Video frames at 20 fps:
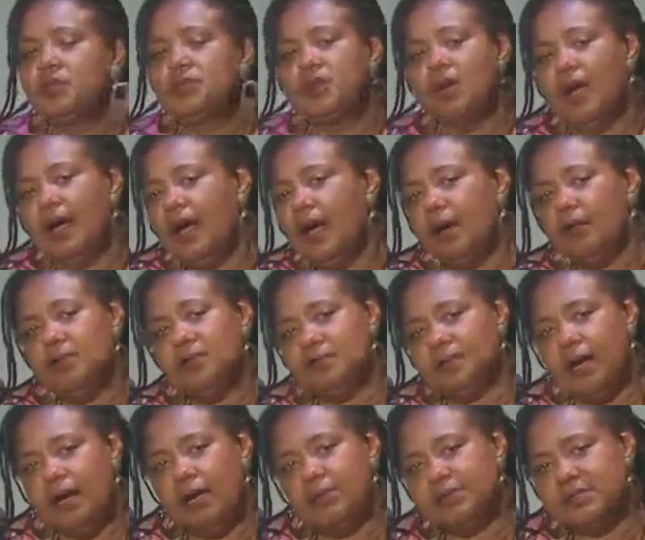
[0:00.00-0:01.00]
so
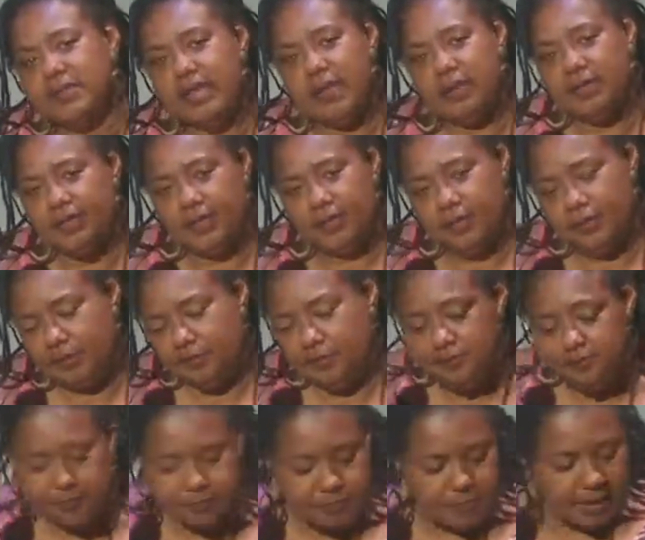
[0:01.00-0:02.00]
I was out there,
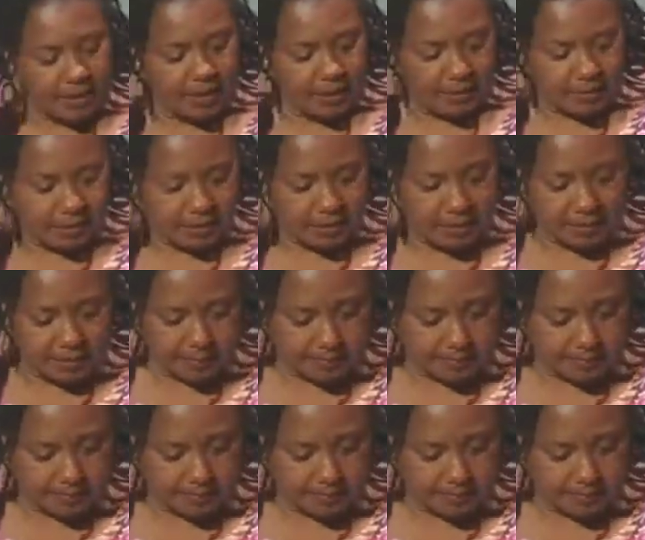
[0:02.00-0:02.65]
and